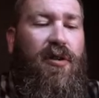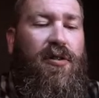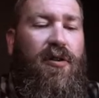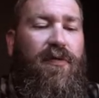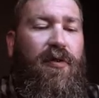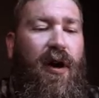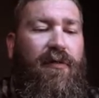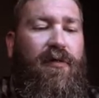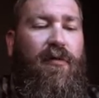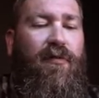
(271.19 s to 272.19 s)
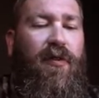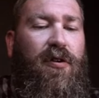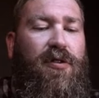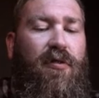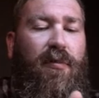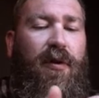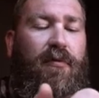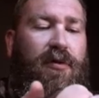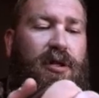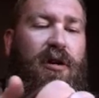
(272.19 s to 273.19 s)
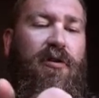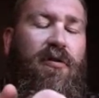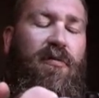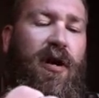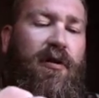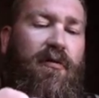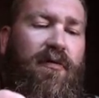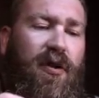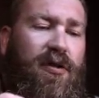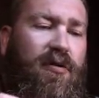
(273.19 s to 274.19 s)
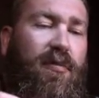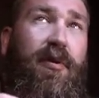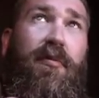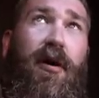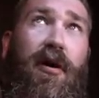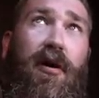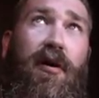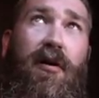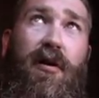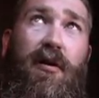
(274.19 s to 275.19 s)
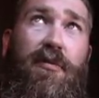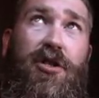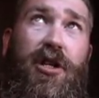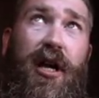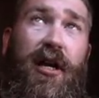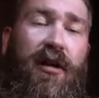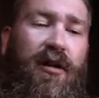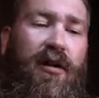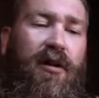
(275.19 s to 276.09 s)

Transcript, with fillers: So if you have to reverse grip it, which I don't know why you'd reverse grip a machete,